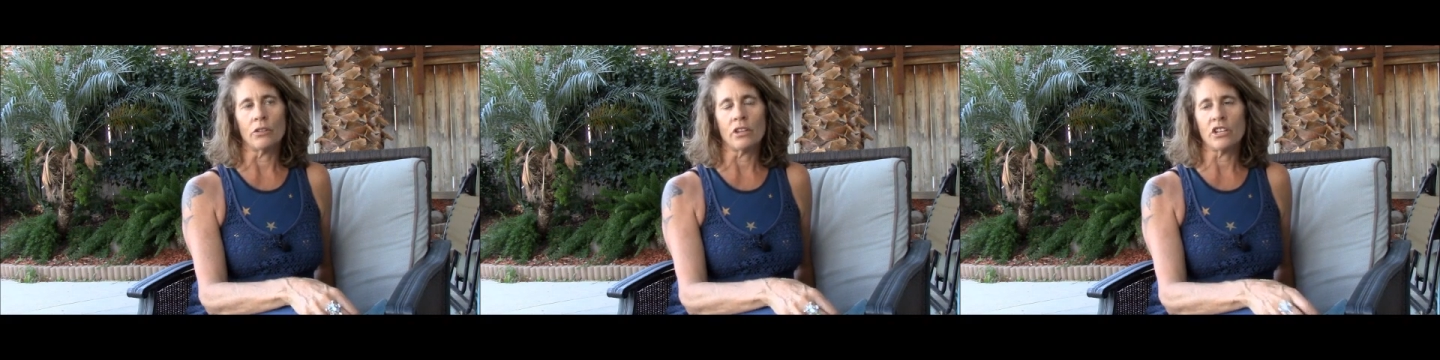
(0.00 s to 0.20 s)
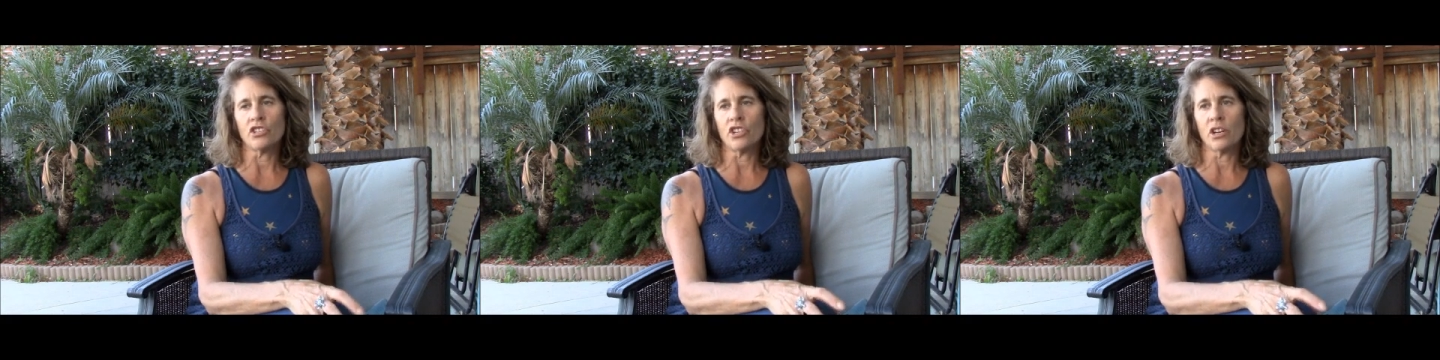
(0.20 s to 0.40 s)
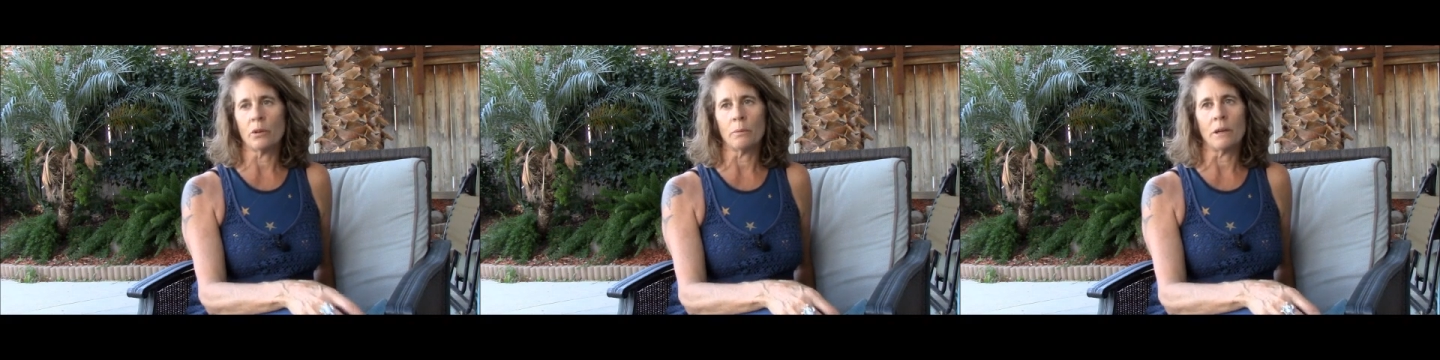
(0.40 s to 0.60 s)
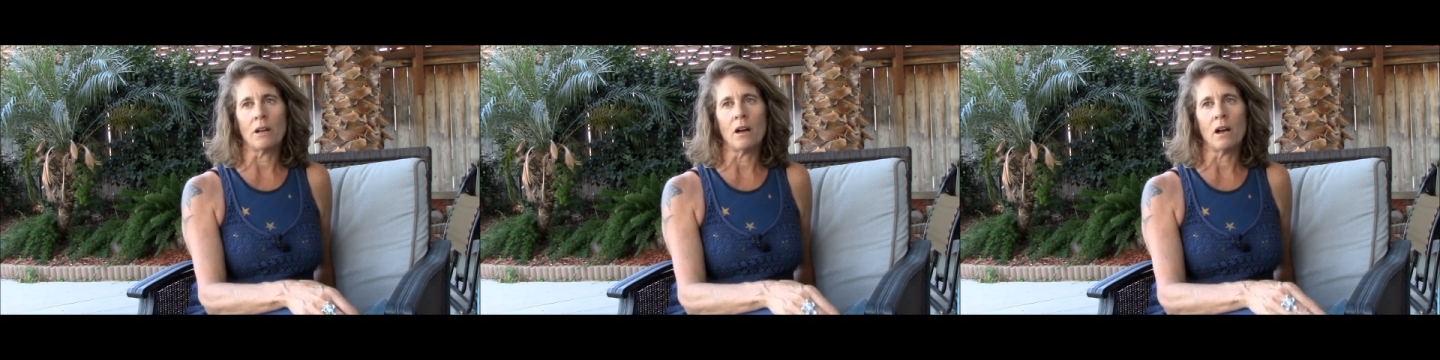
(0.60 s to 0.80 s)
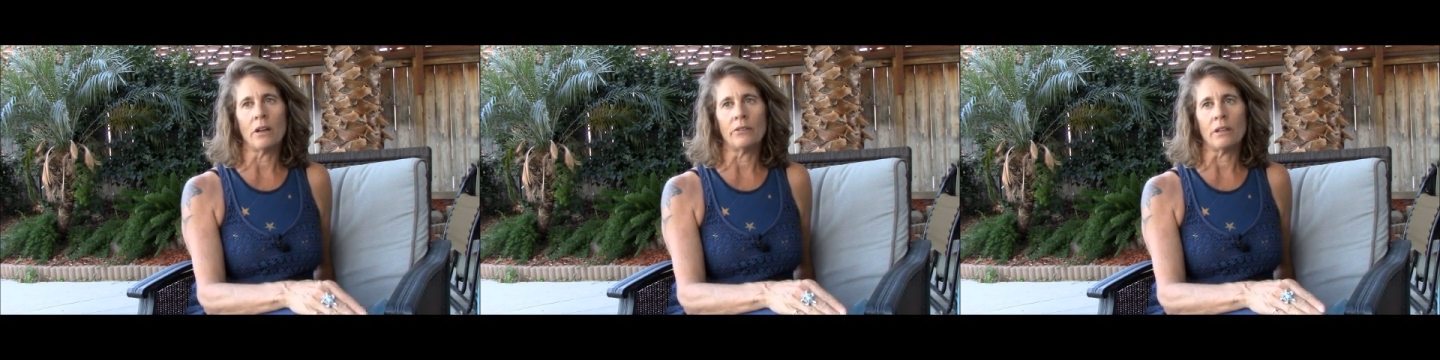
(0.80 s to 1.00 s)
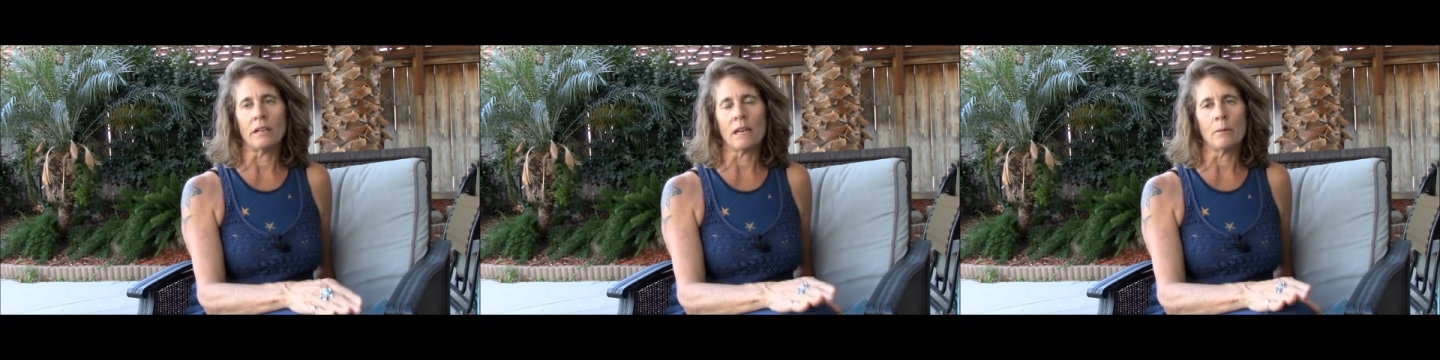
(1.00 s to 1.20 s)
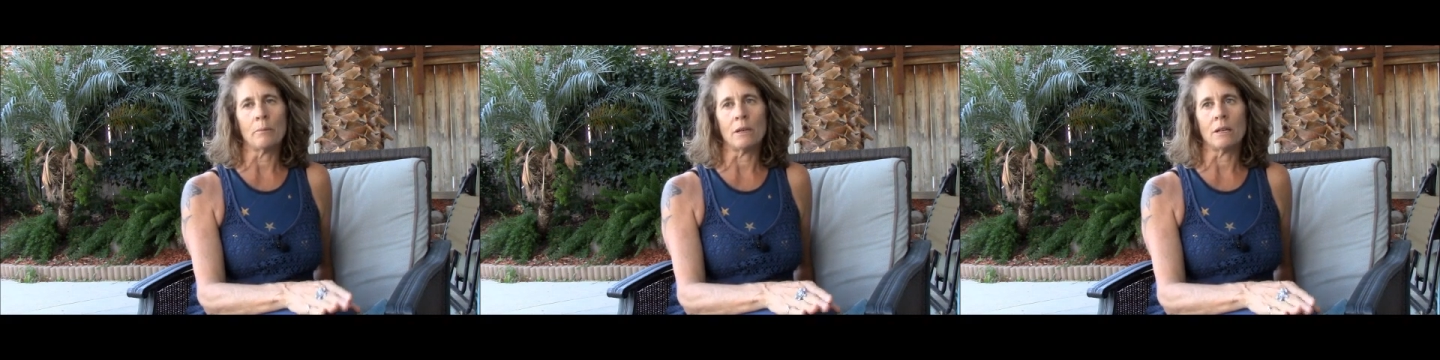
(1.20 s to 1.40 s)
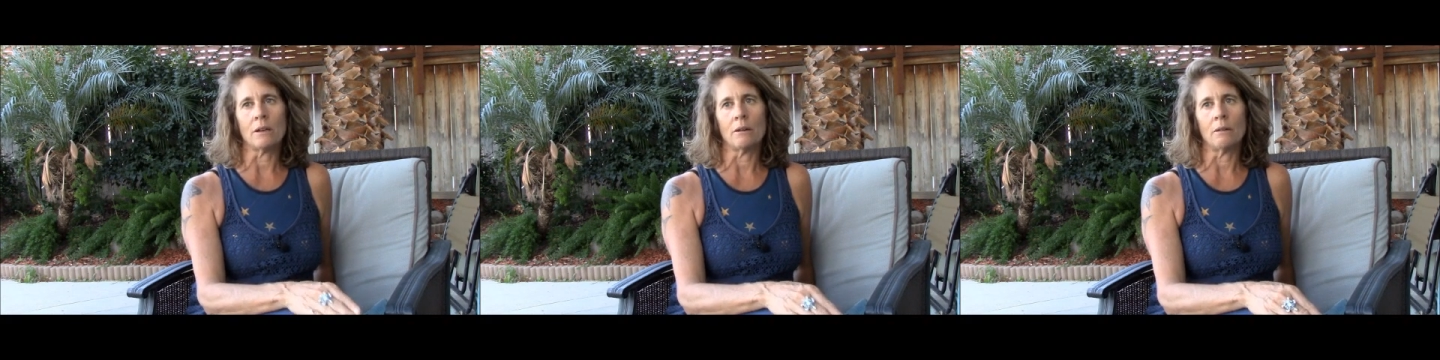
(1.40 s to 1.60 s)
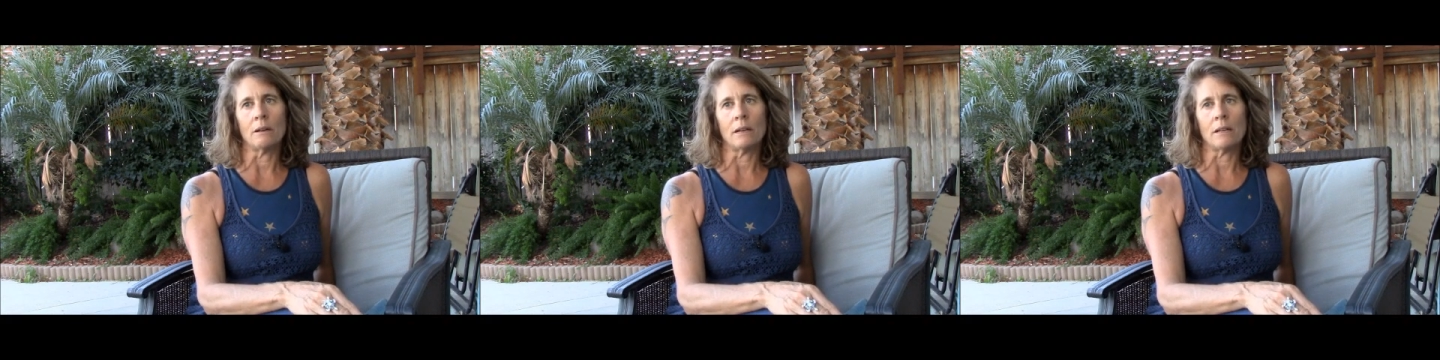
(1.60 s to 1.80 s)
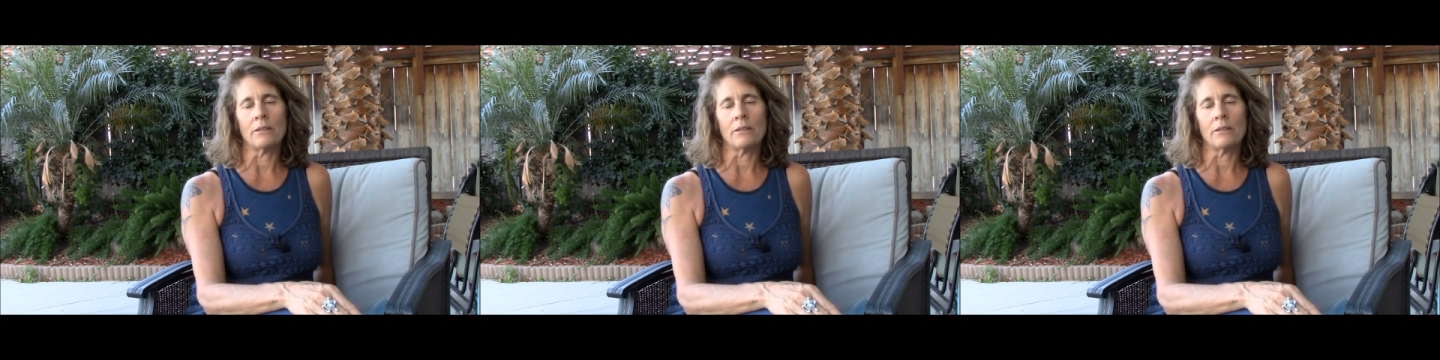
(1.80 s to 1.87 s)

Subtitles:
They cheer me on, they get me going,